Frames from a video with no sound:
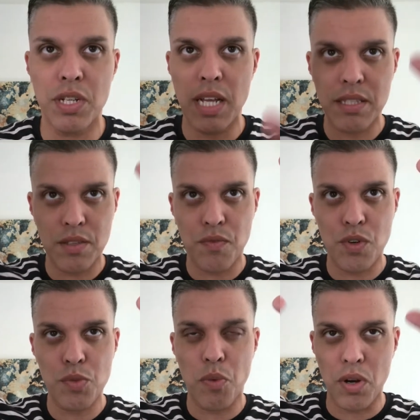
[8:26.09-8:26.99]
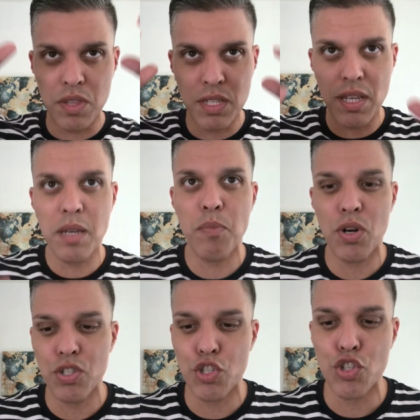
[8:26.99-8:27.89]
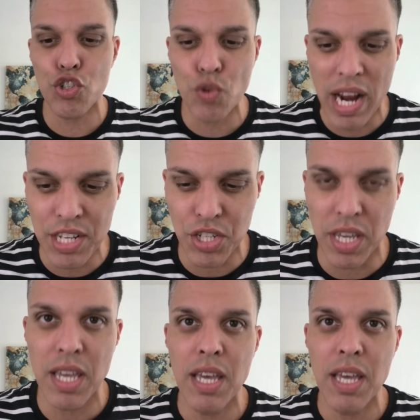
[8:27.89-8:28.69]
That's the first part. The second part is the strategy.